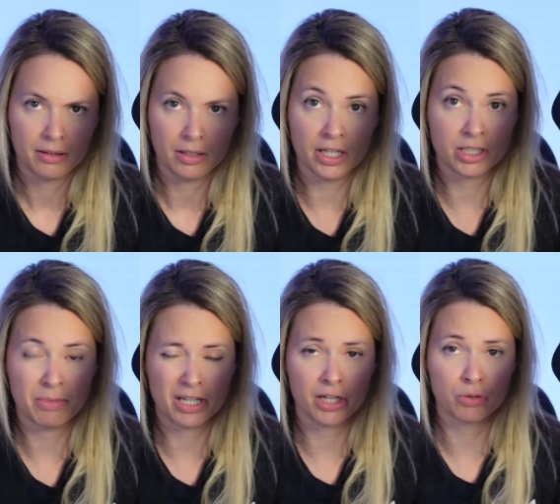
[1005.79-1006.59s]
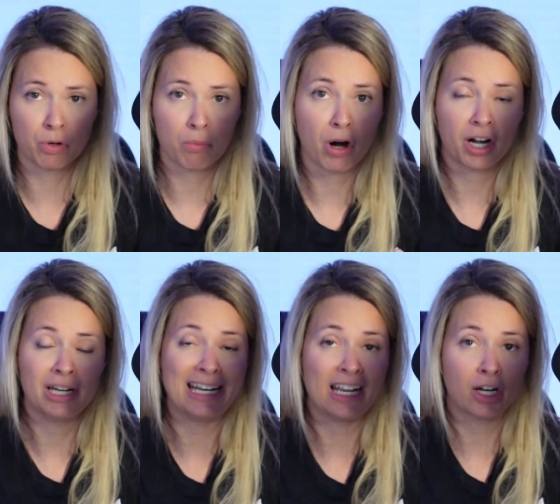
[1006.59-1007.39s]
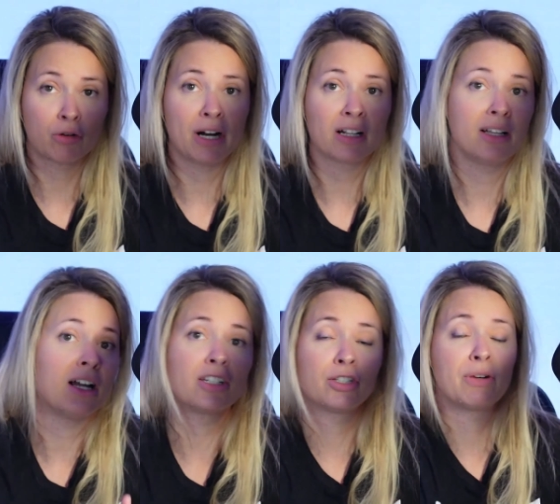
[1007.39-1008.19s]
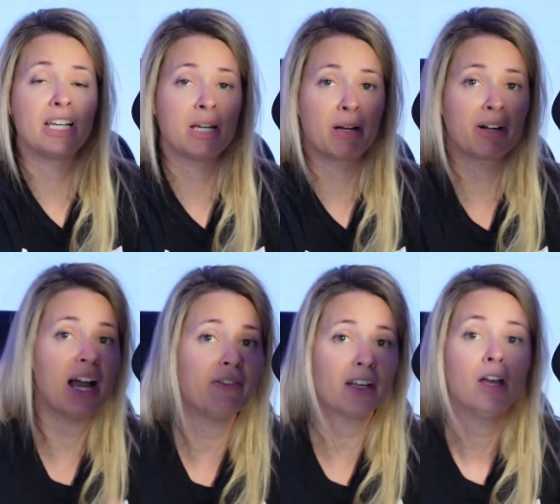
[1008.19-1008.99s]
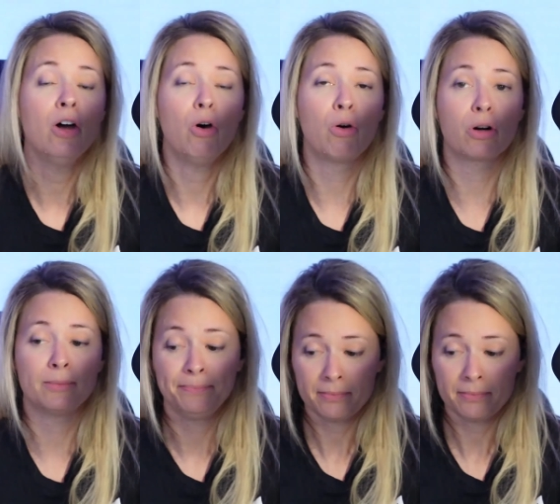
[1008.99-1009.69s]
Is it because we're marketing it incorrectly, not to the right demographic, or